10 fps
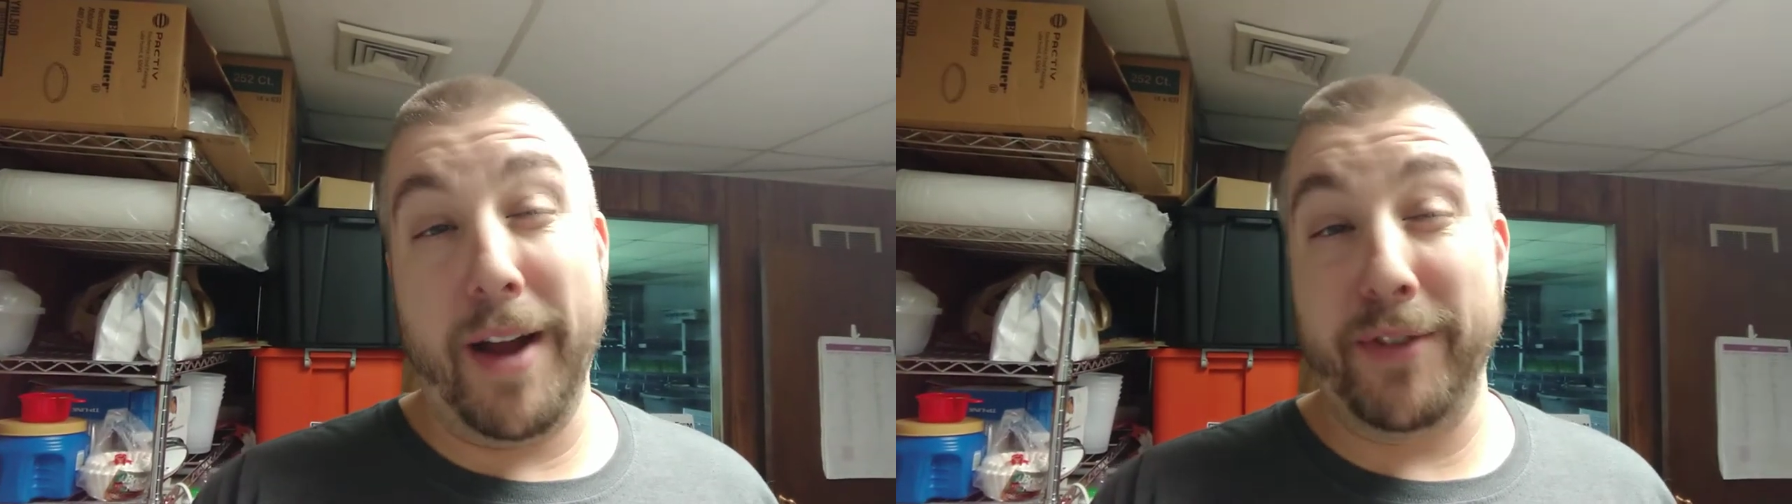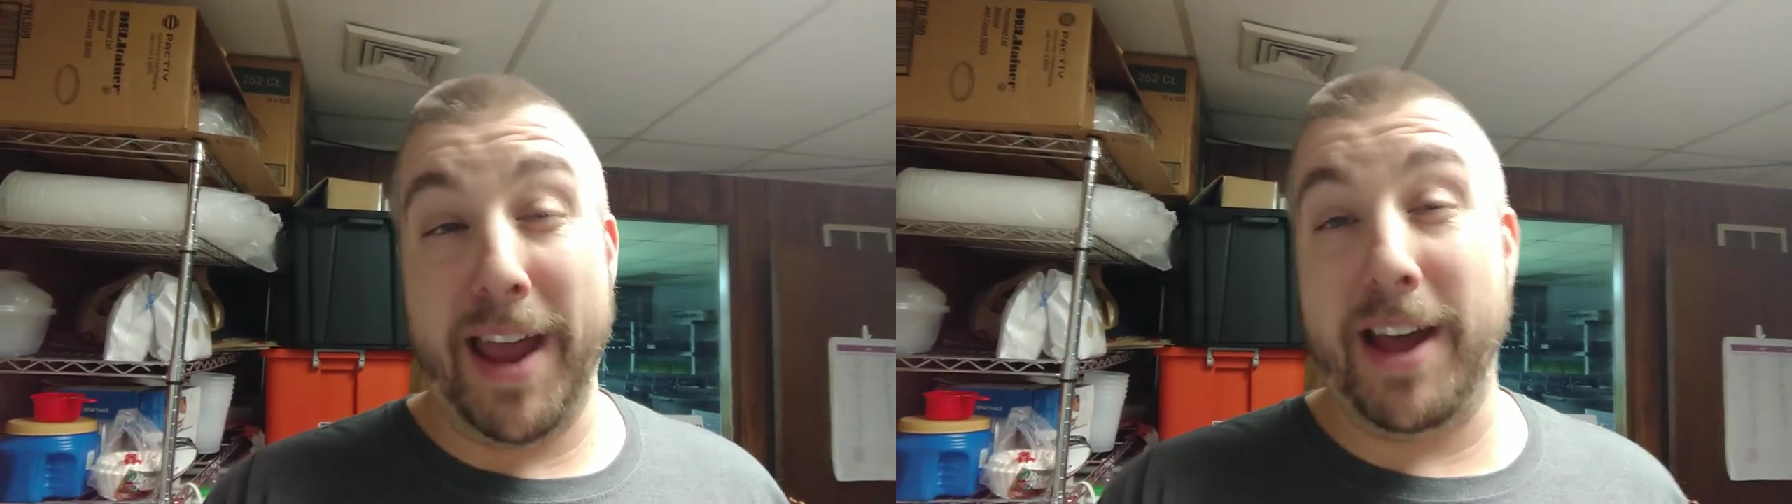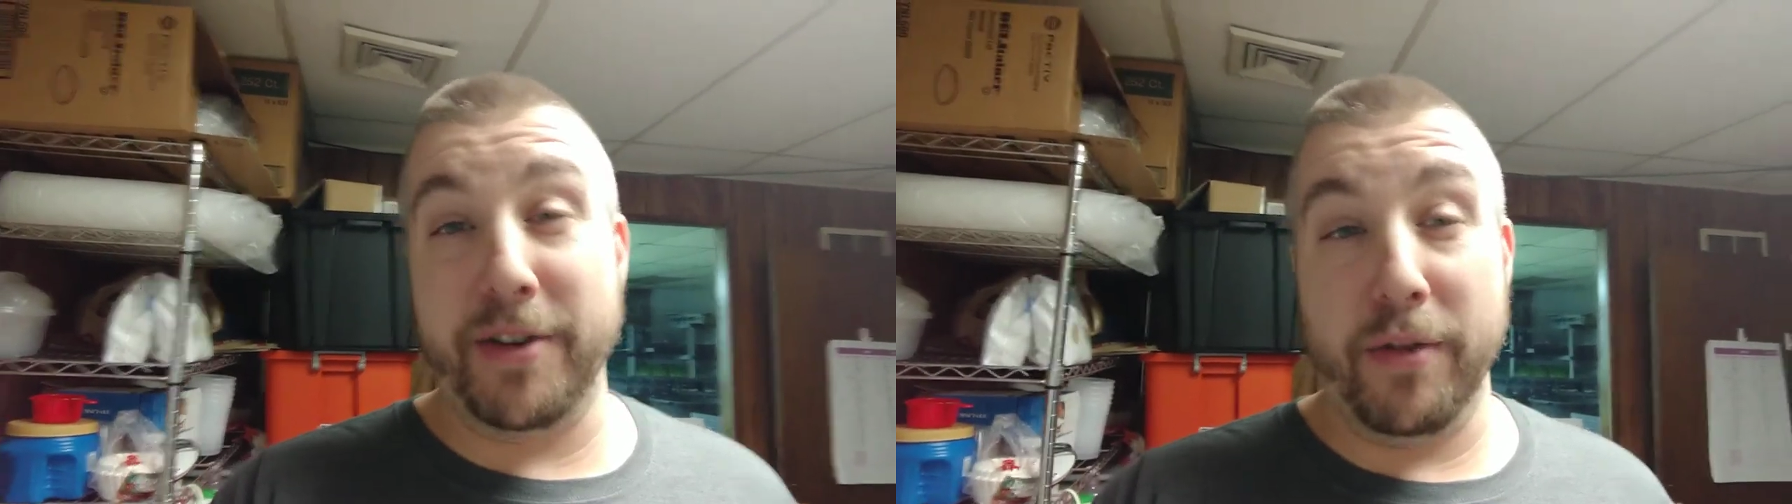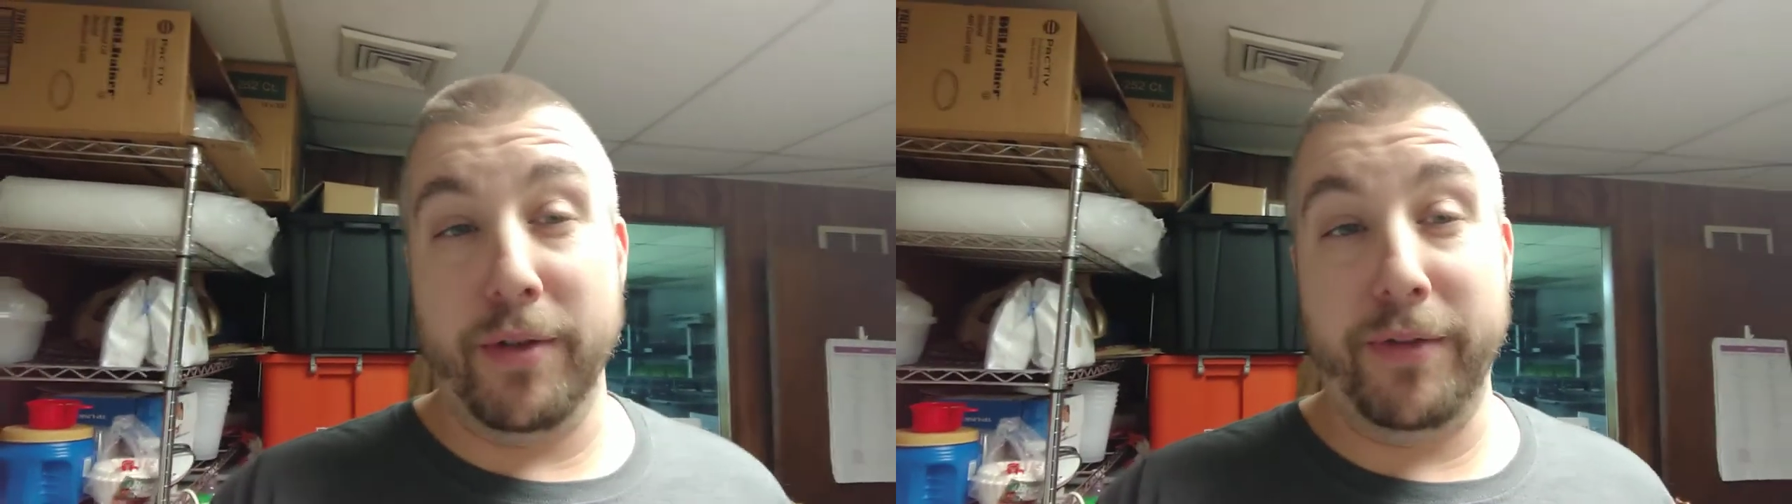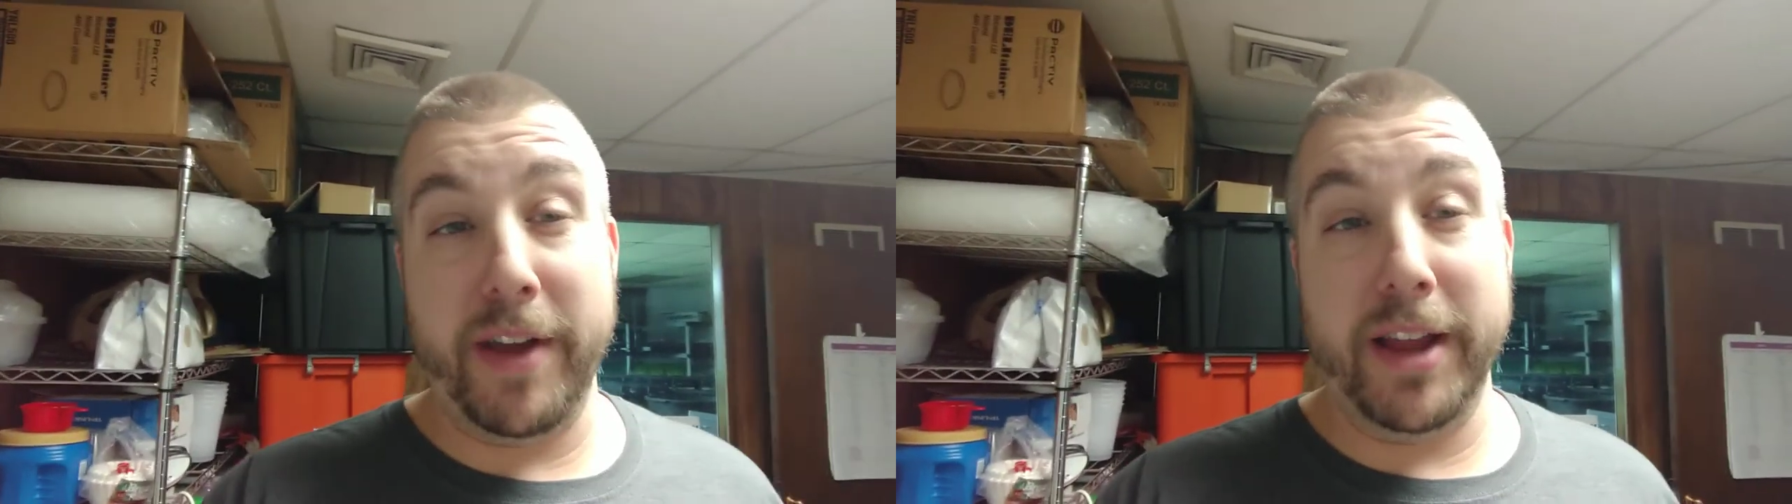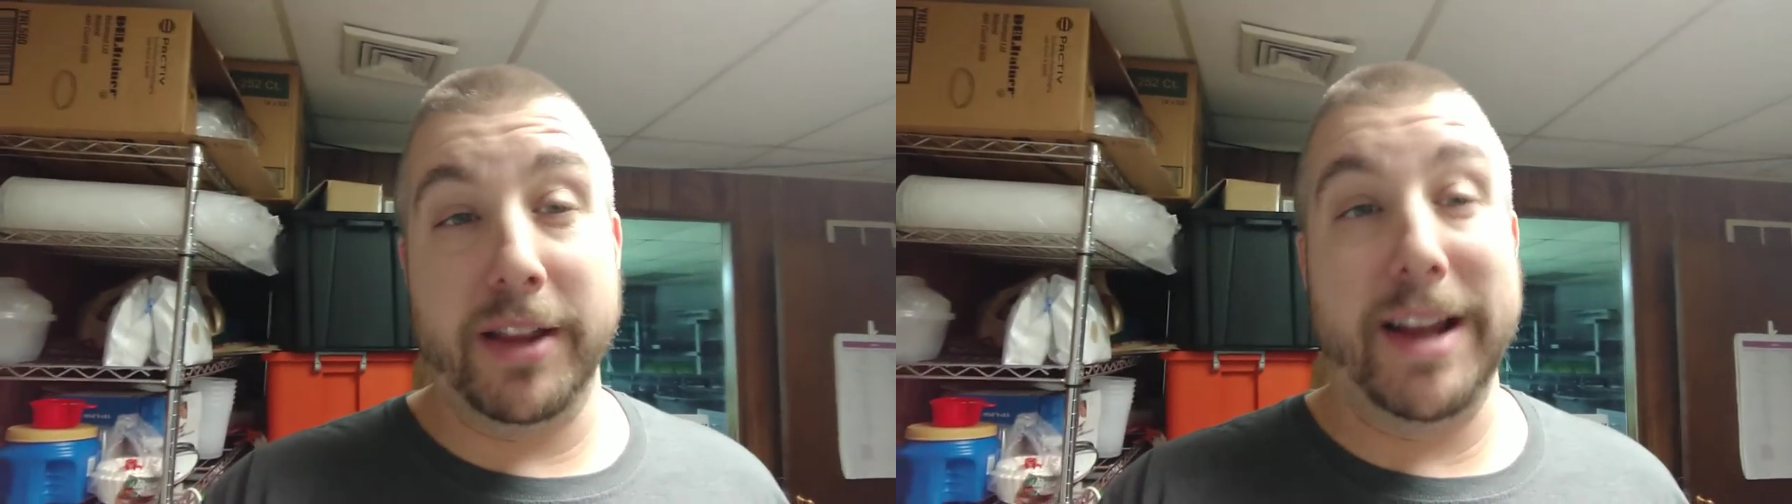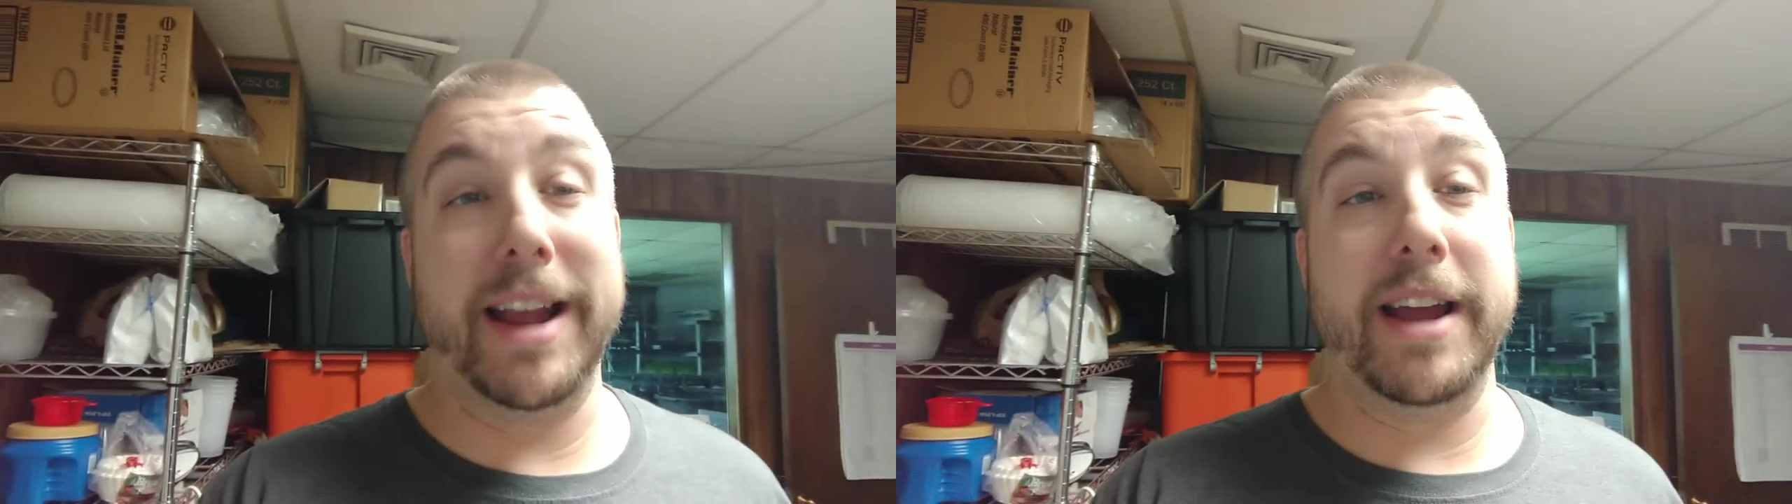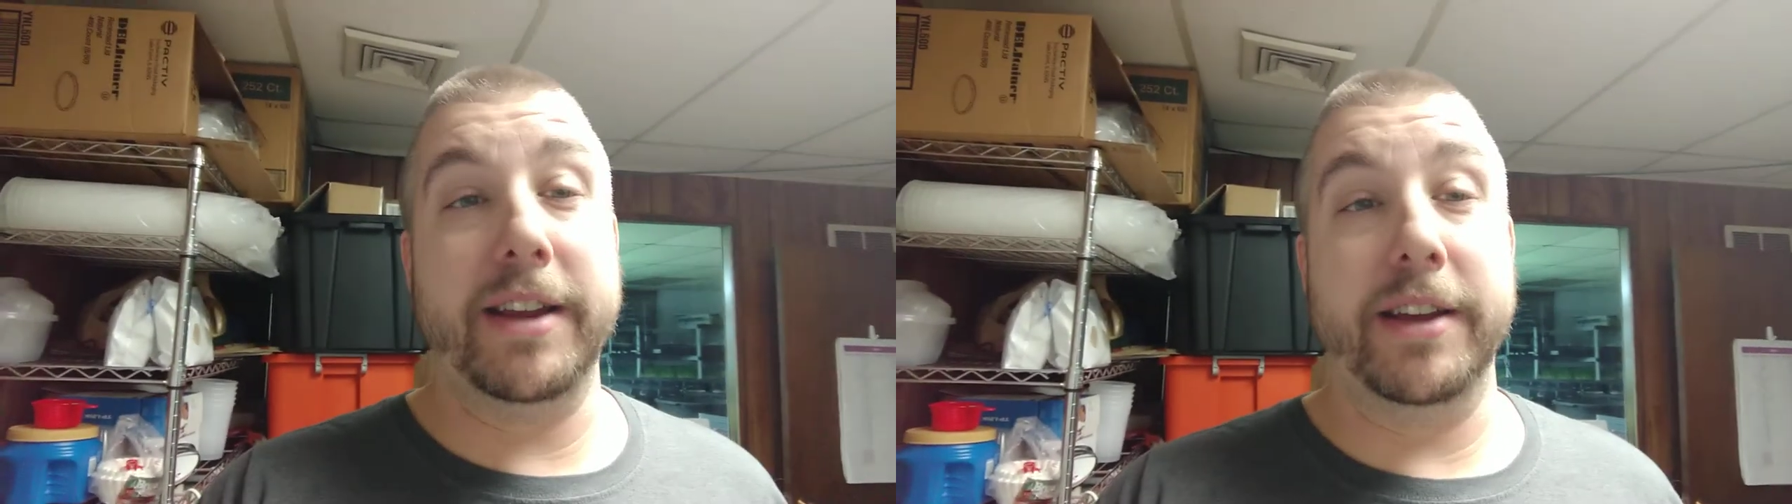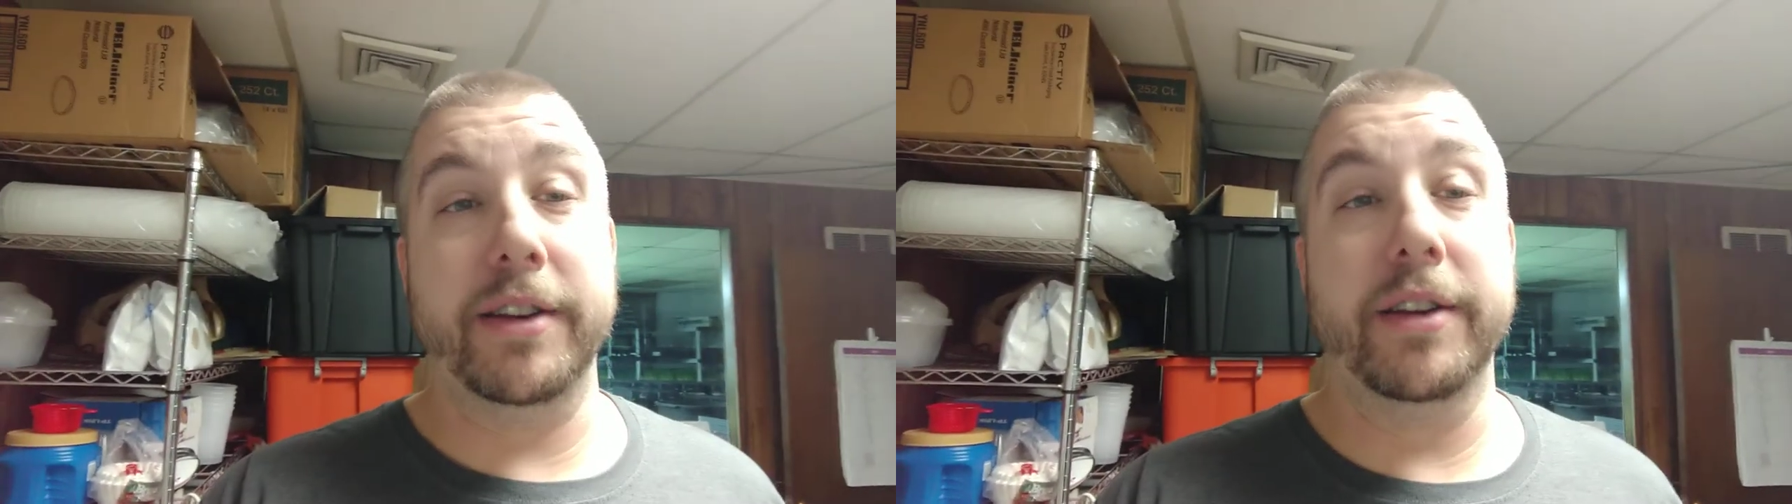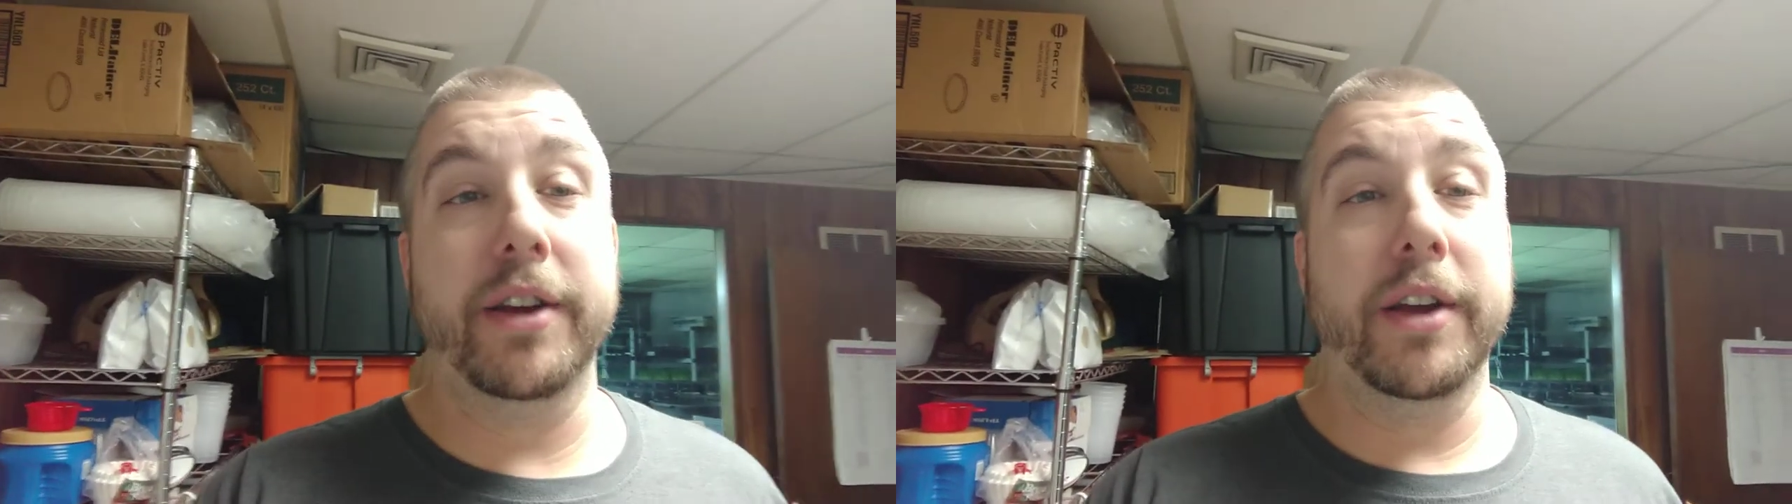have to add your own fan like I did,